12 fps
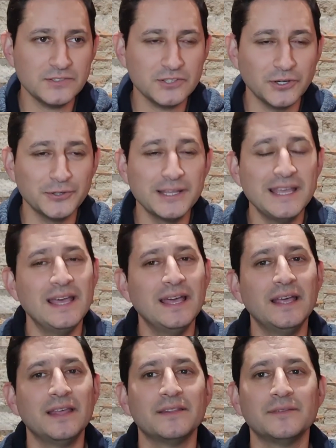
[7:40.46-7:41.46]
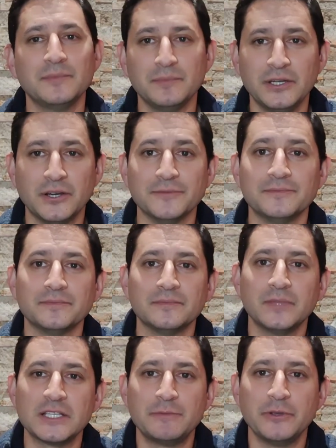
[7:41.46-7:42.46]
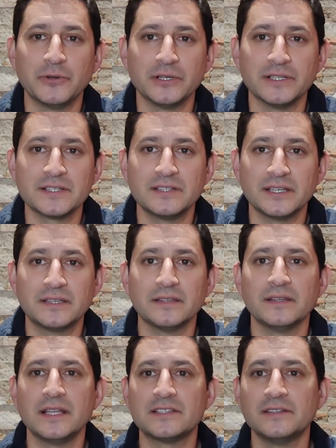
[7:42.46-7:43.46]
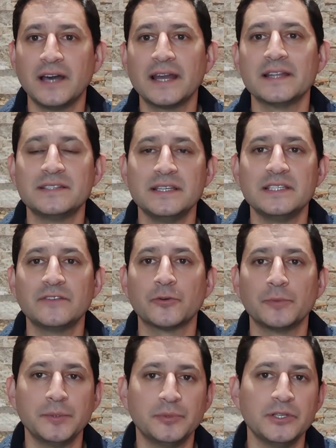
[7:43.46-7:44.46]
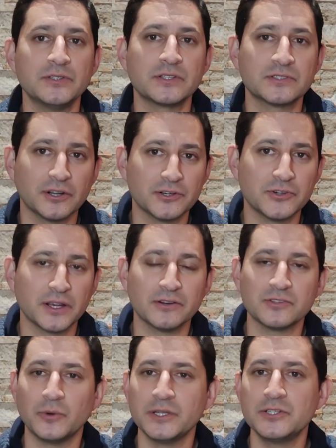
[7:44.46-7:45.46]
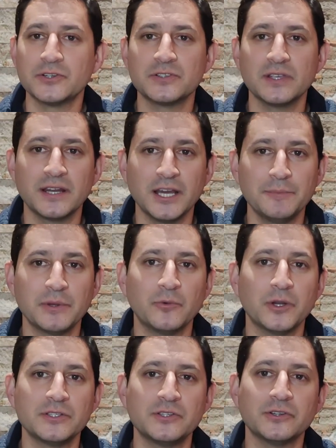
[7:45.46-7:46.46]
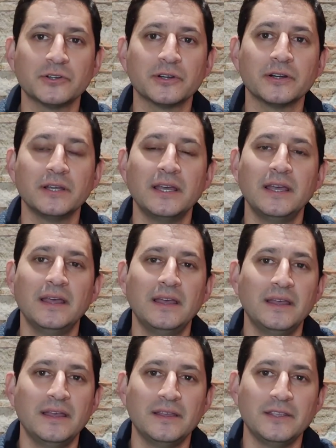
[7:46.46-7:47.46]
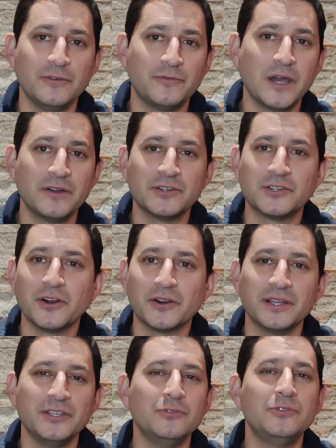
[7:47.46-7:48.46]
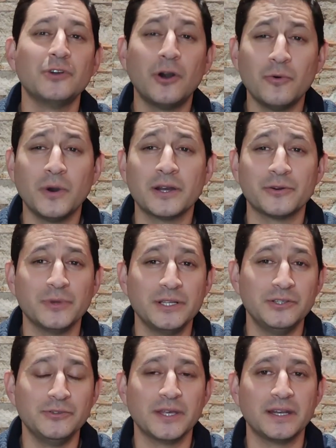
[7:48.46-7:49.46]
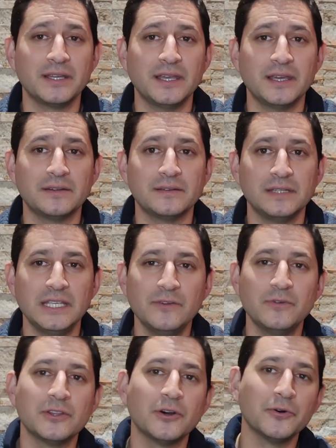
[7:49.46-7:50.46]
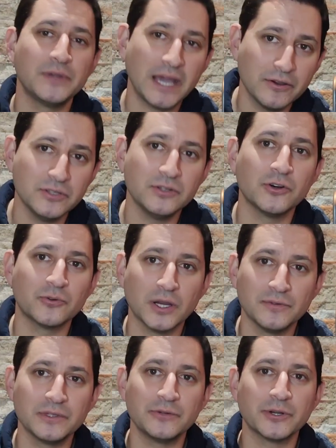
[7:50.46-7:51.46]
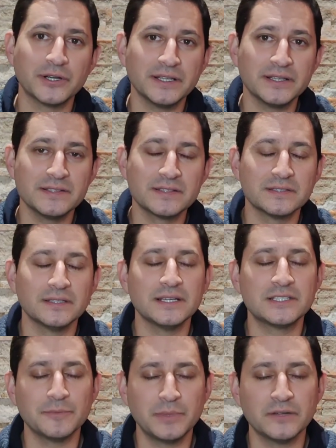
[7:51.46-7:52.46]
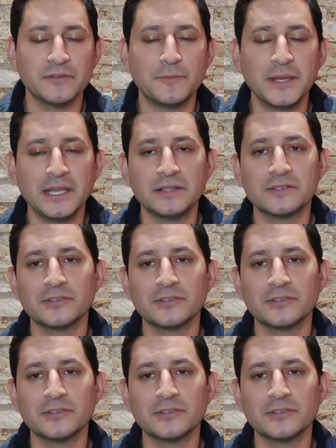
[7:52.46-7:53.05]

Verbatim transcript: So, you know, let's be realistic. It's not as easy for people using star trackers. Once you're set up and once you found your target, you don't want to redo that again. Even though now you know roughly where it is, it's a bit of a pain.